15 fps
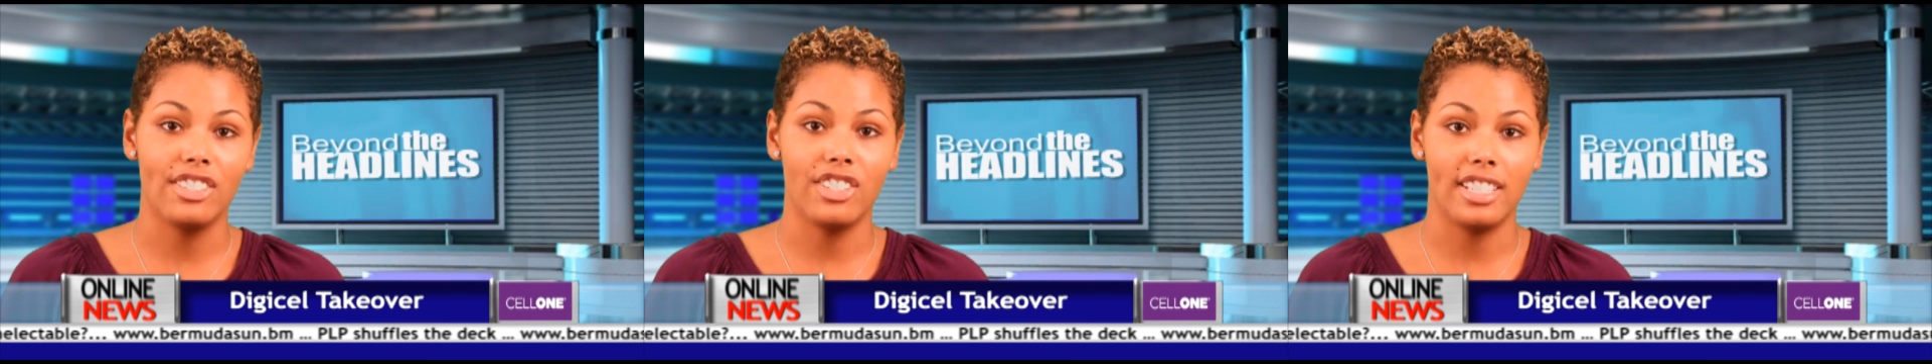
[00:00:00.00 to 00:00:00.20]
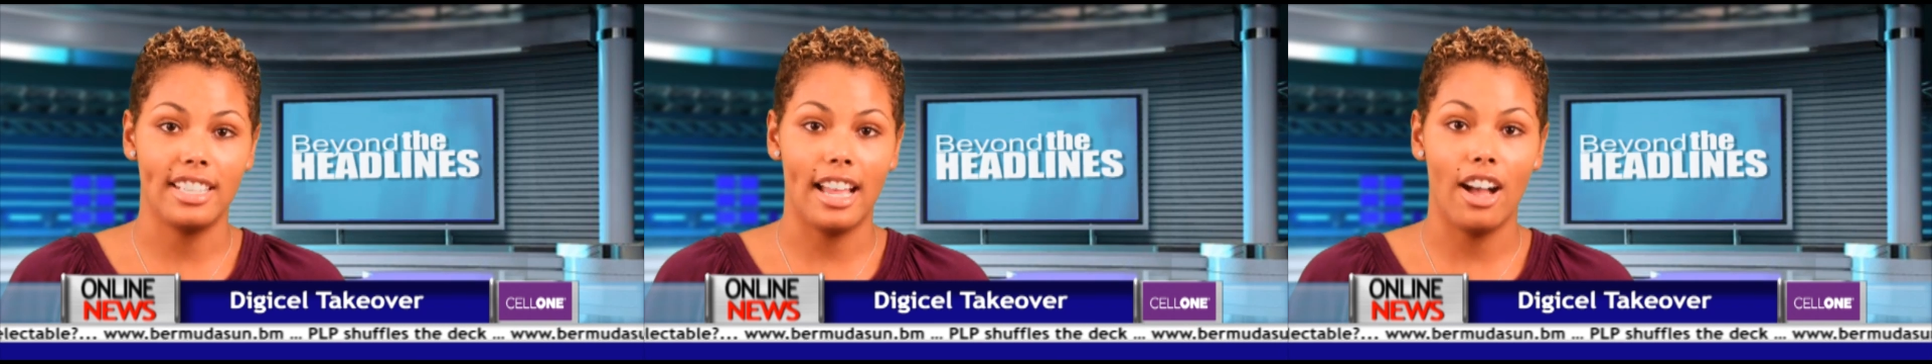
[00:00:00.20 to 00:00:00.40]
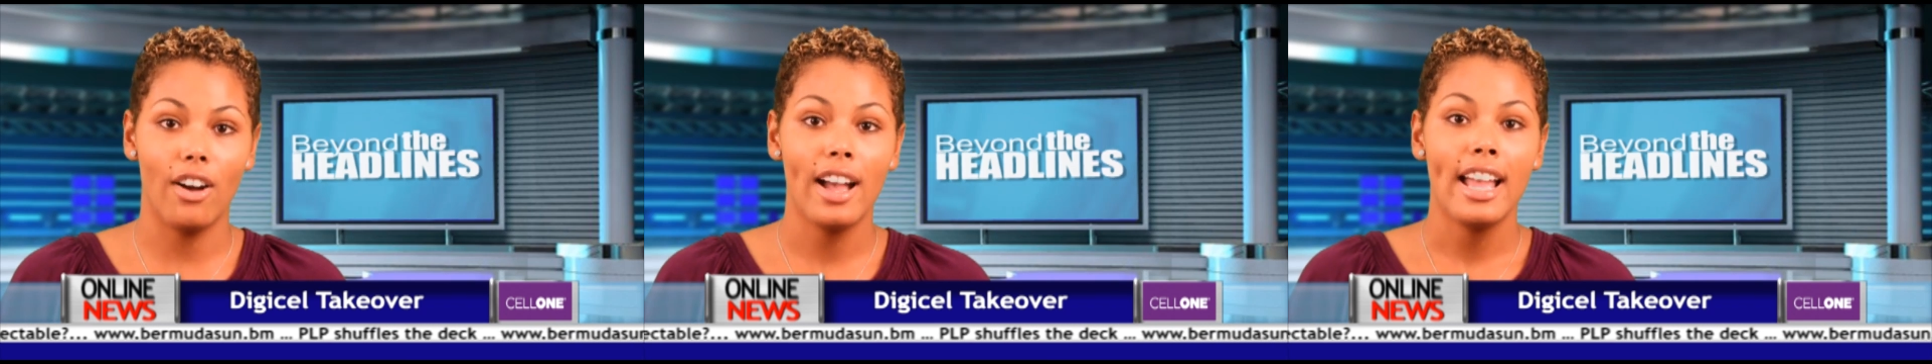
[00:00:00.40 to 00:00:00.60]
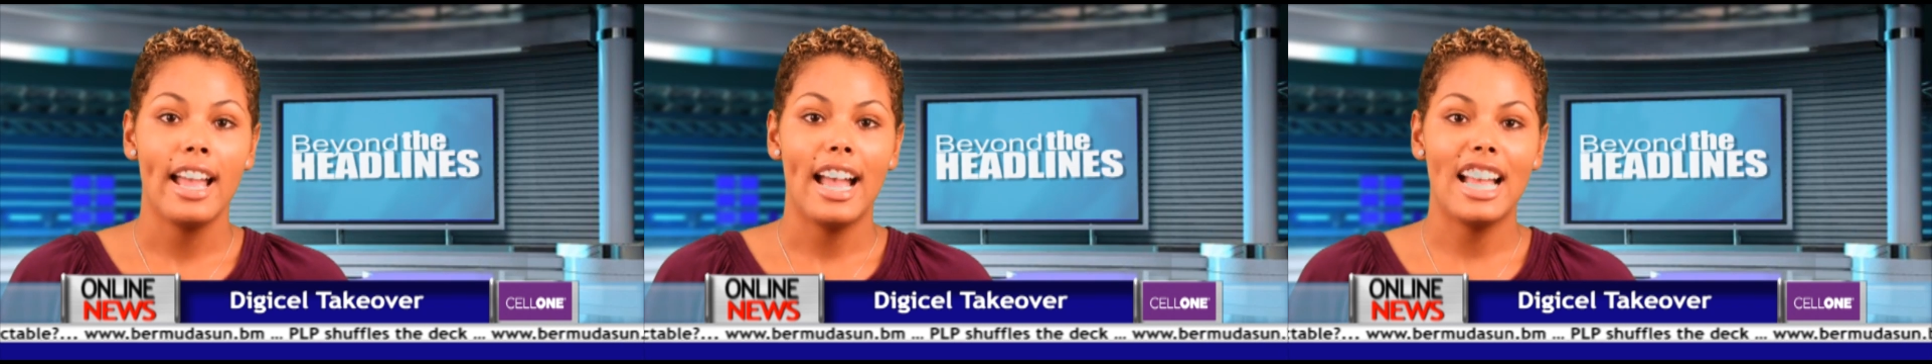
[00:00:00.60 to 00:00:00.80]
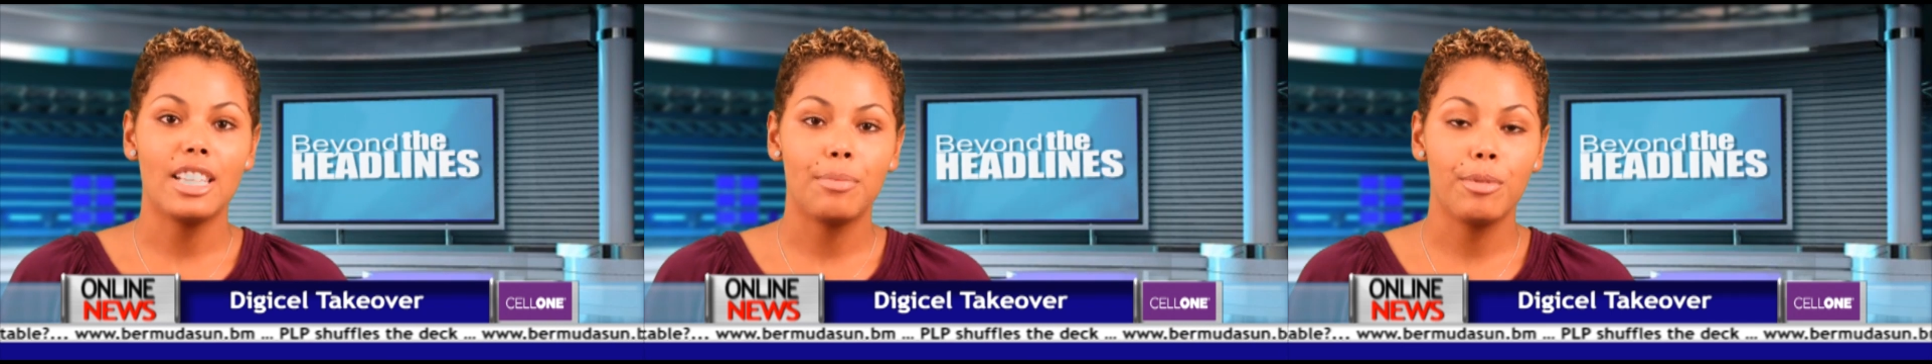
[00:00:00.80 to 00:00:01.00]
Digicel
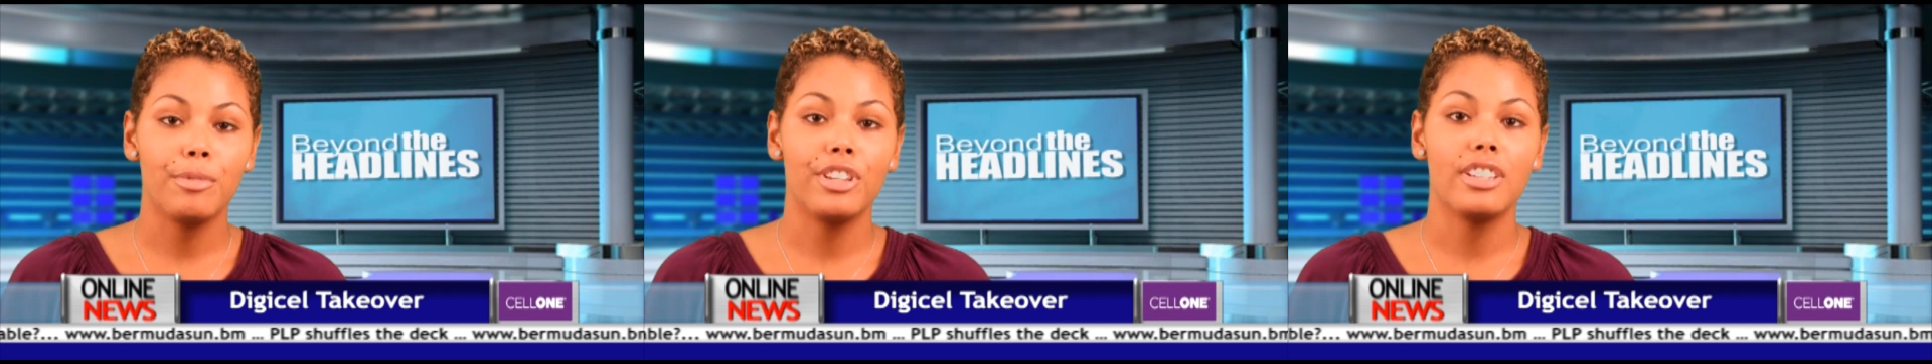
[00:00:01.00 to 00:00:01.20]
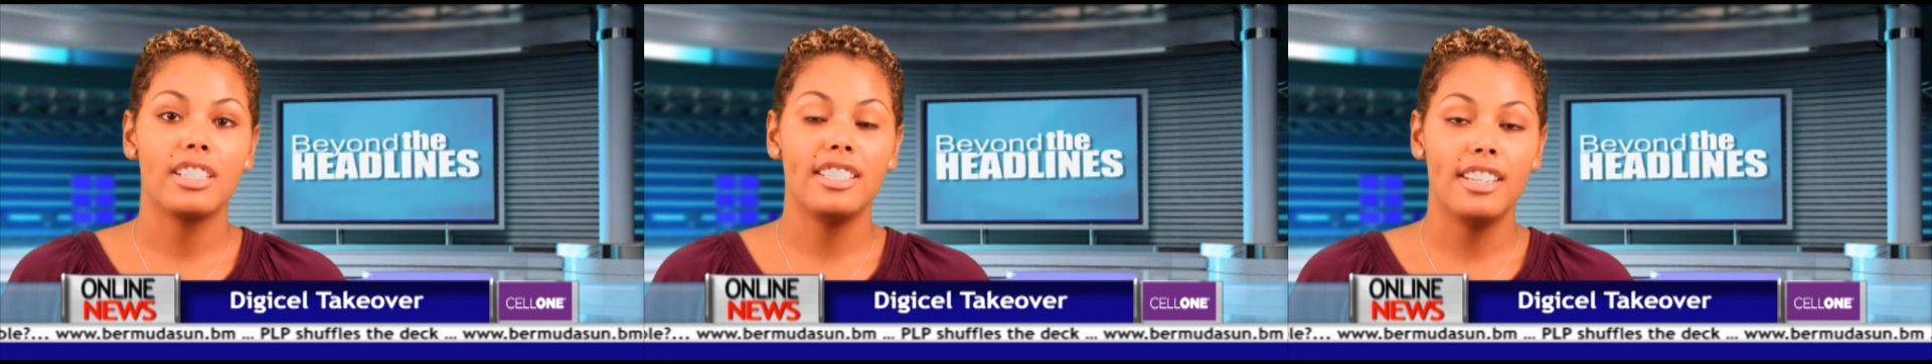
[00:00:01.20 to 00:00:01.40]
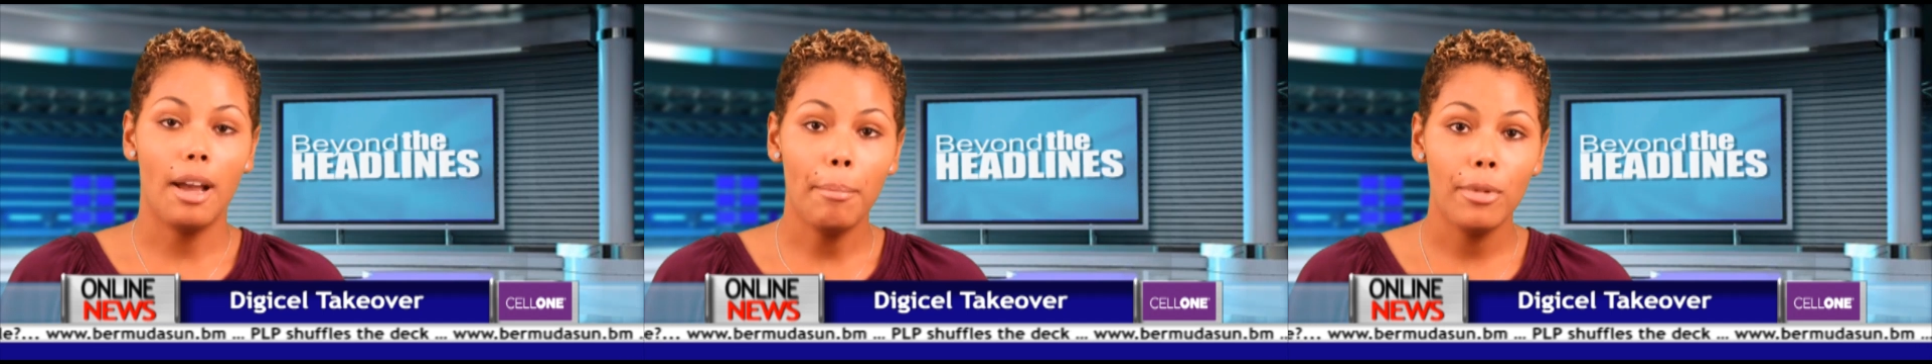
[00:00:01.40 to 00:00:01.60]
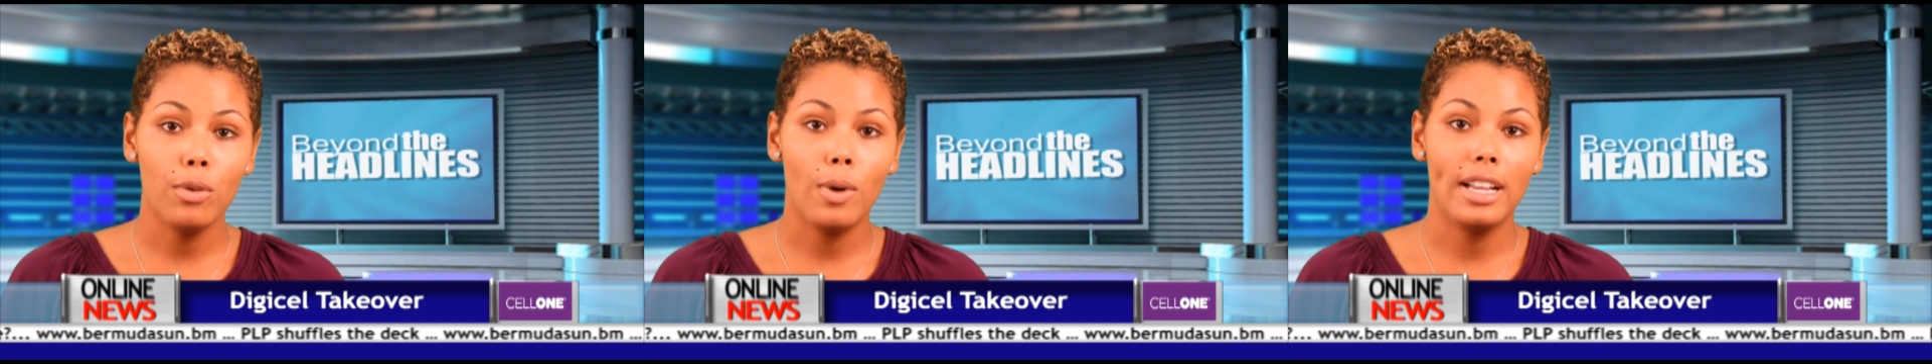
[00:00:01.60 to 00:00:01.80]
as Bermuda's number